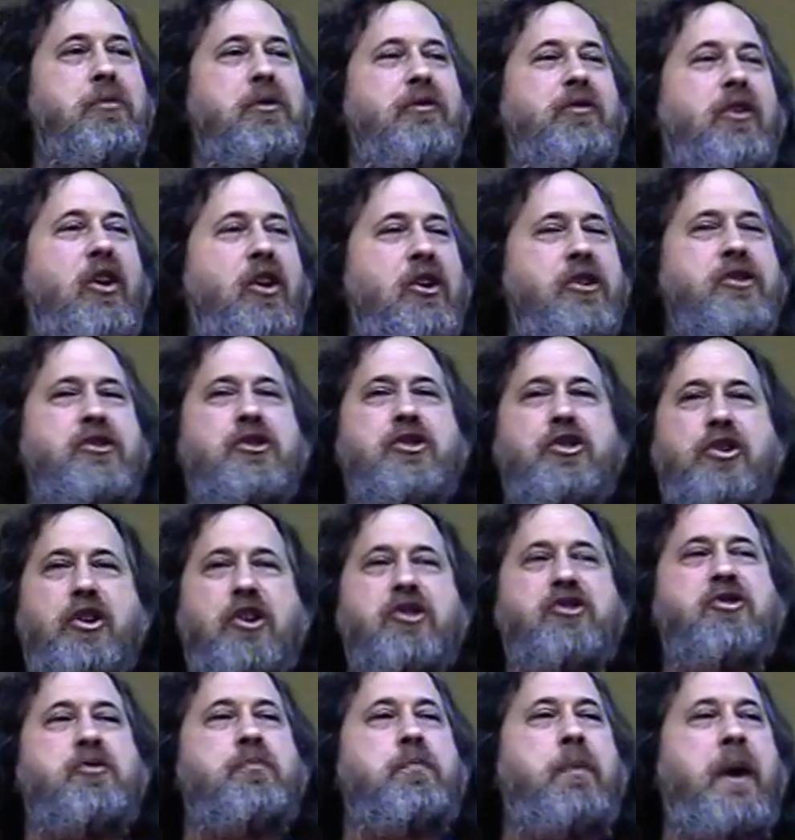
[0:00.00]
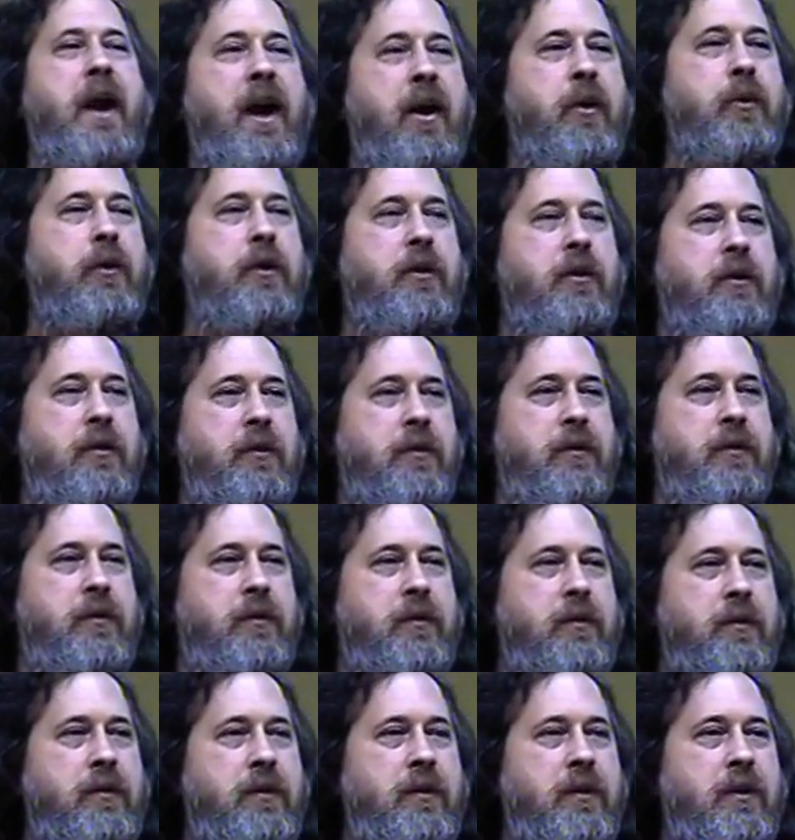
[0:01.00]
of unjust power.
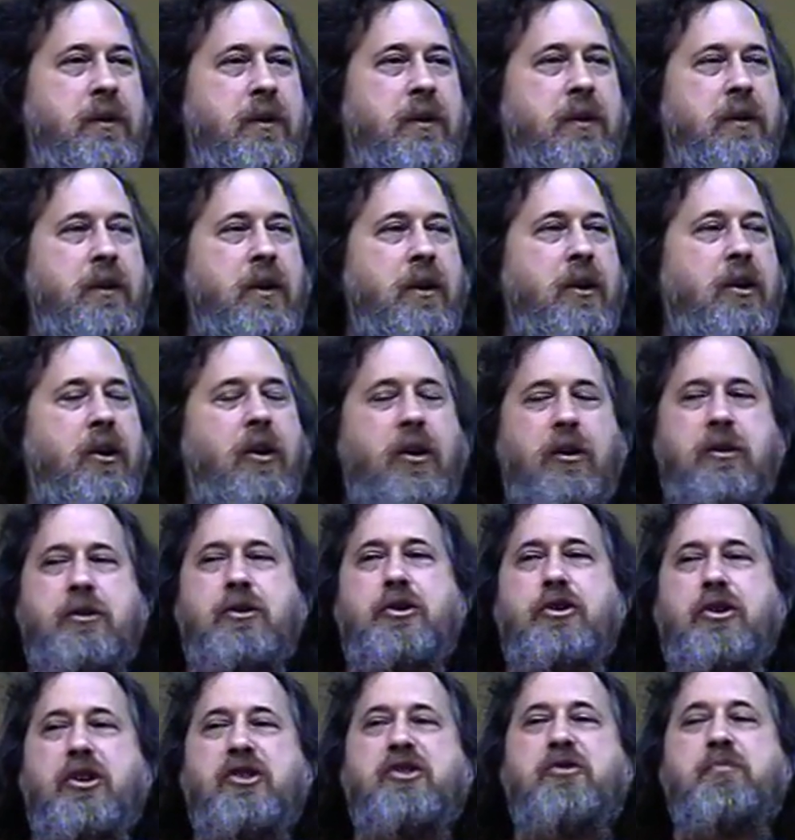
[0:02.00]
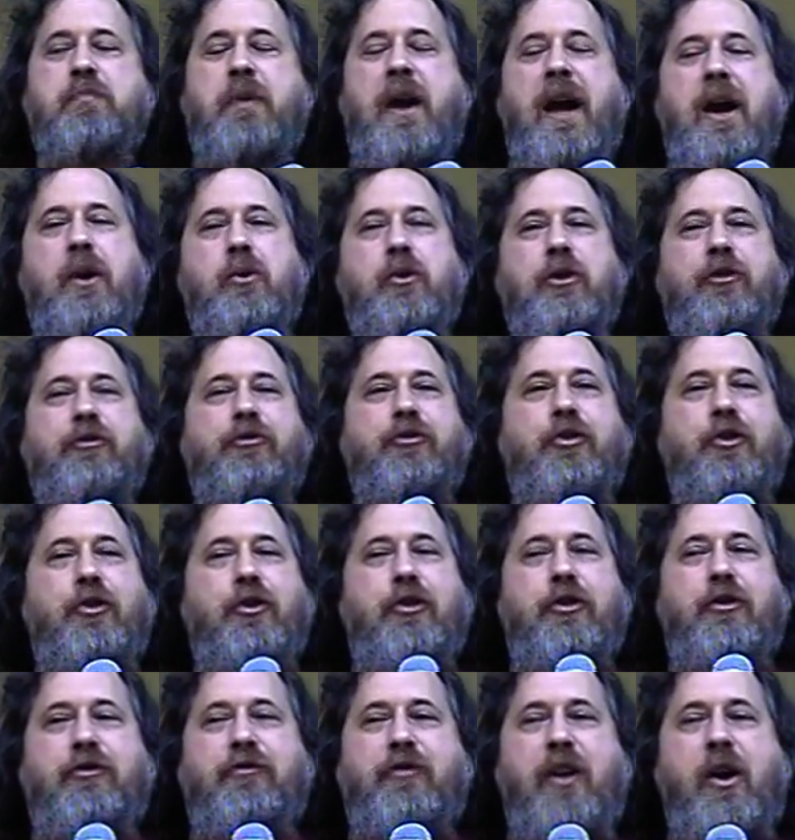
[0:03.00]
Unjust power for the
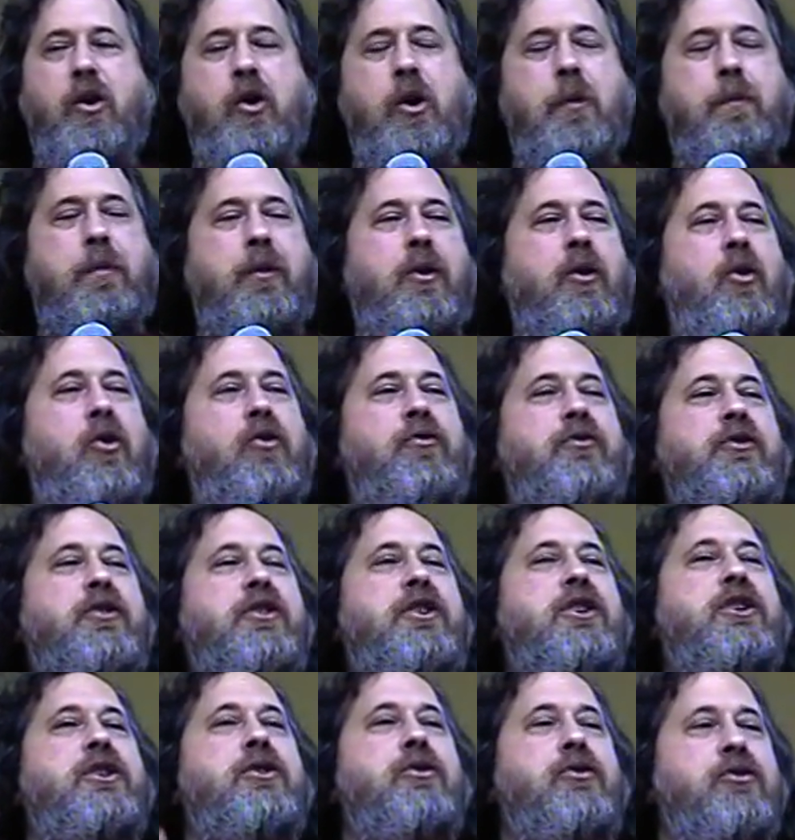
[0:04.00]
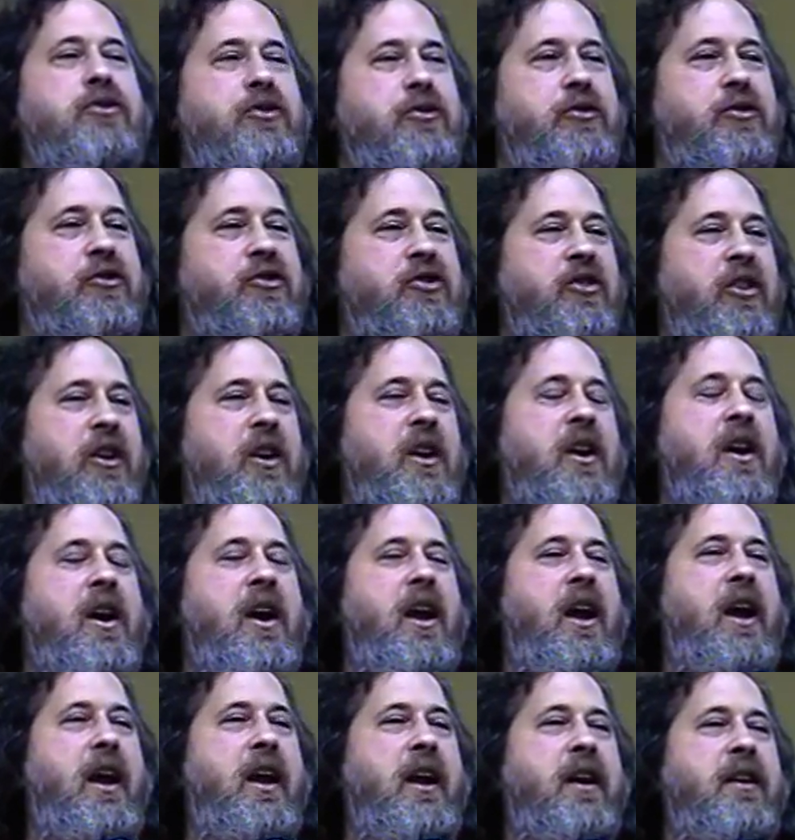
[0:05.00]
developer over the users.
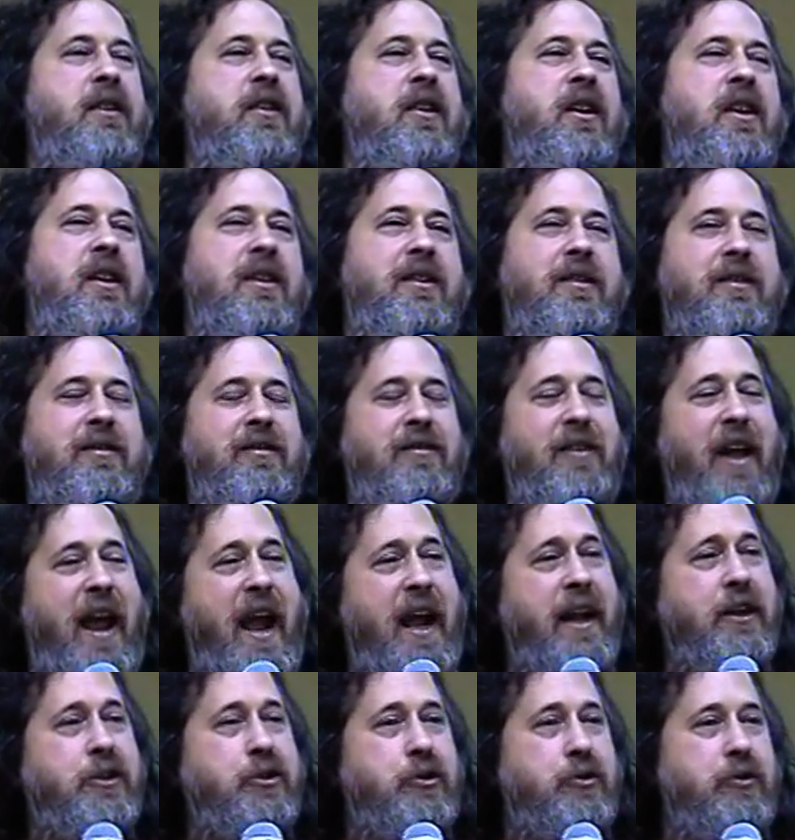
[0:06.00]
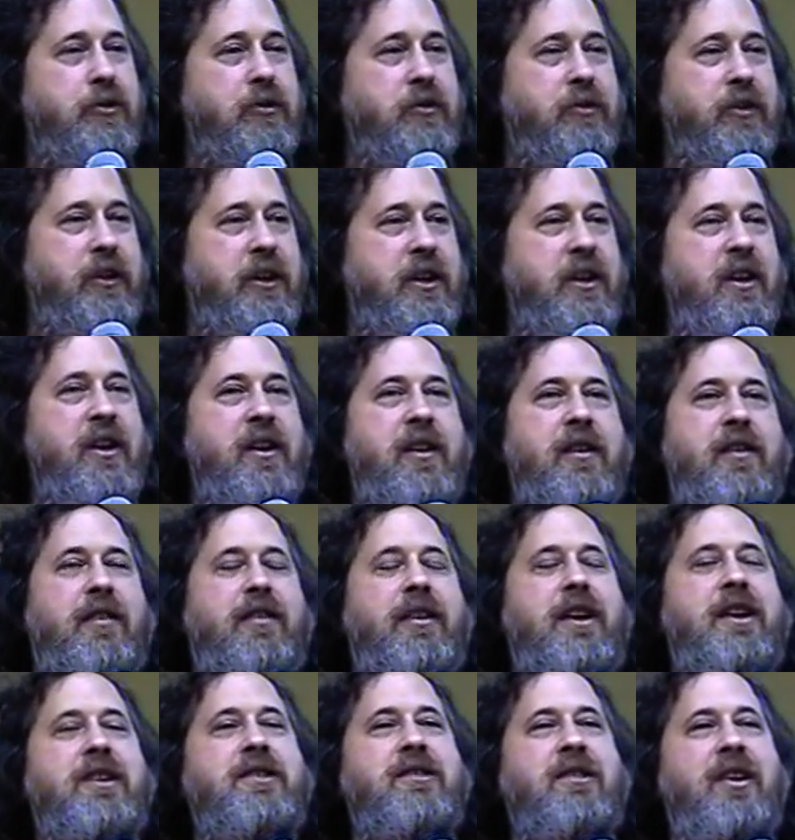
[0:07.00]
And naturally,
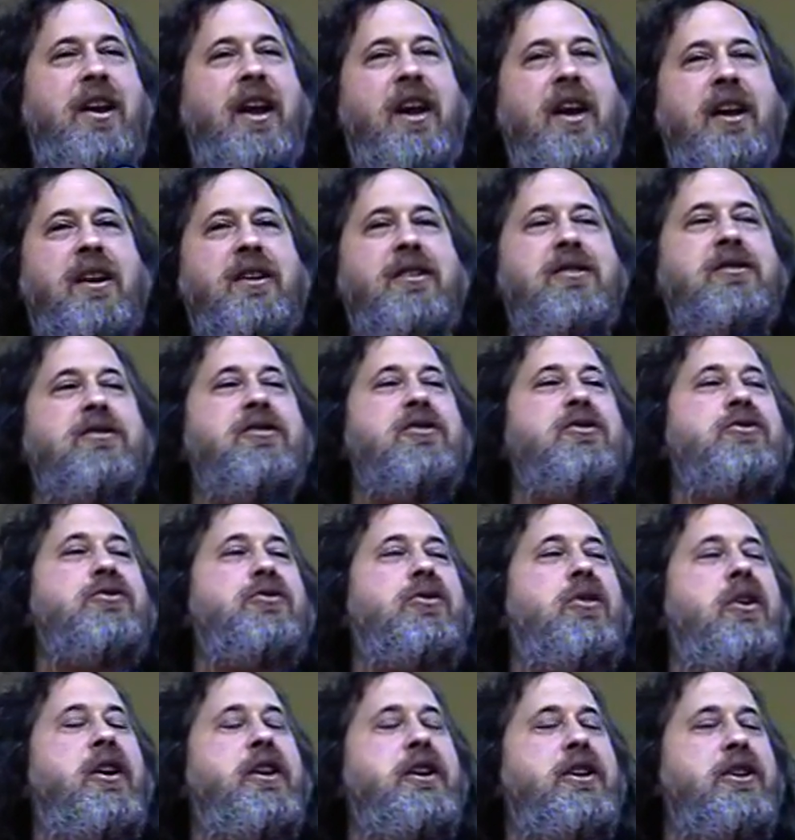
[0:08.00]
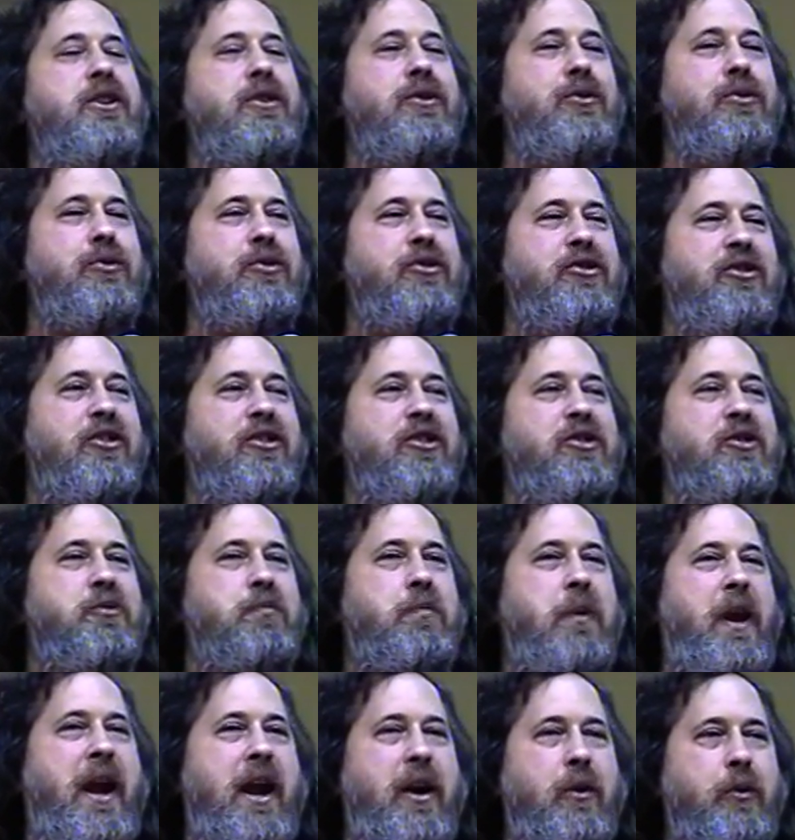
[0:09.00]
they tend to try to use
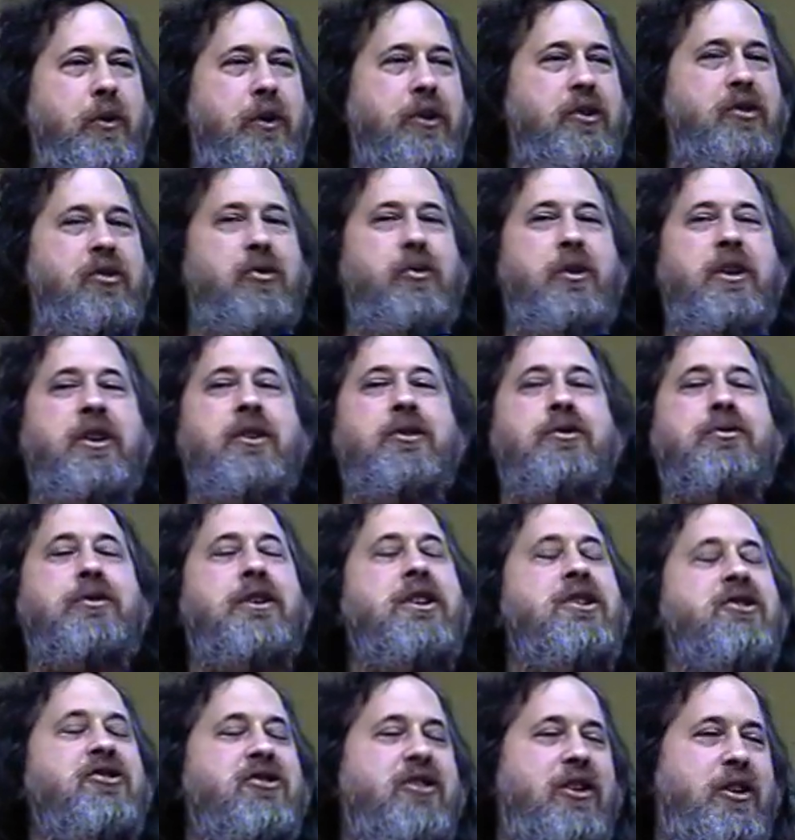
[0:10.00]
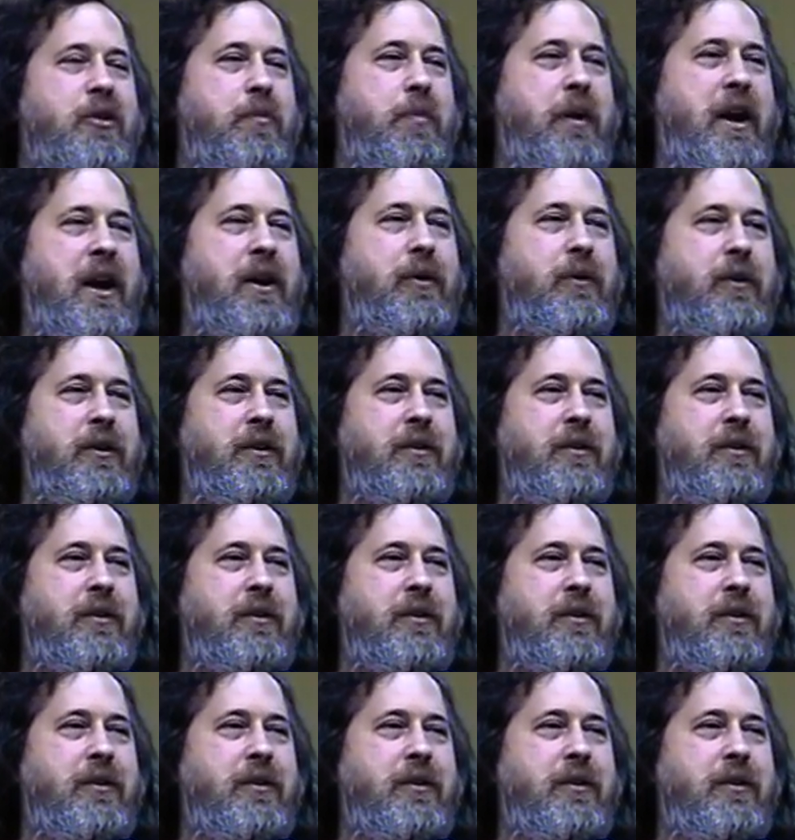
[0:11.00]
this power to increase their power.